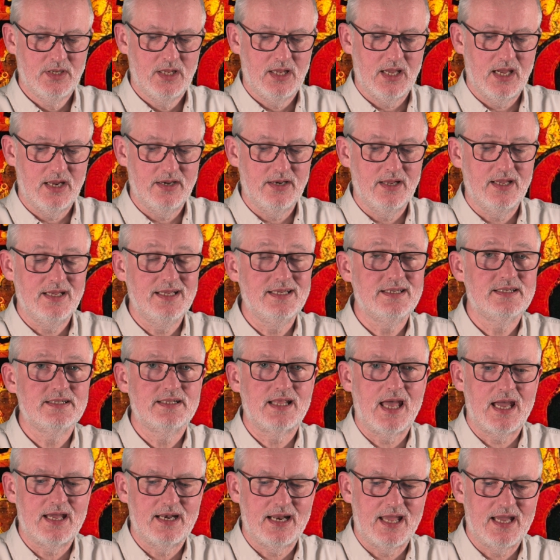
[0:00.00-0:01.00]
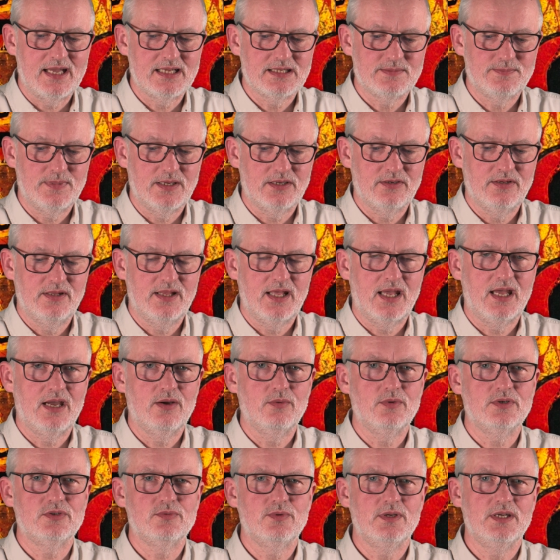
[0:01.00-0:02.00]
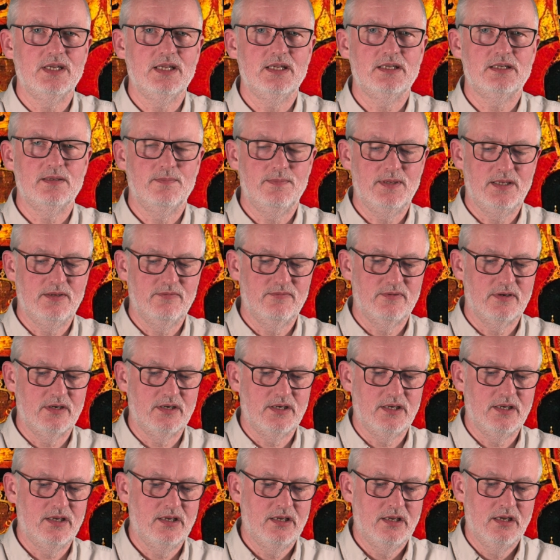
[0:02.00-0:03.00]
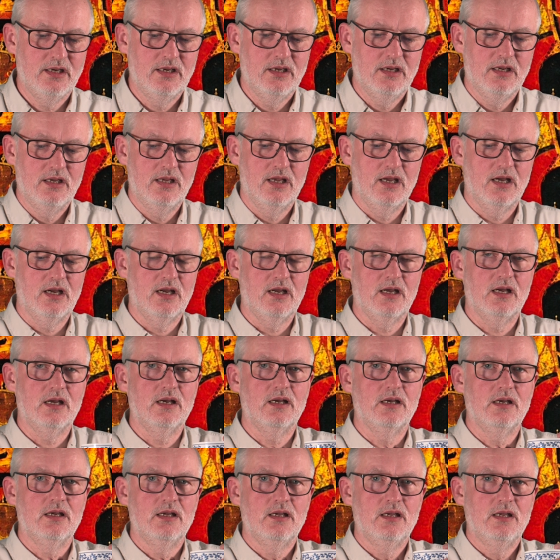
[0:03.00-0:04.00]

And it's that aspect there which we need to be very aware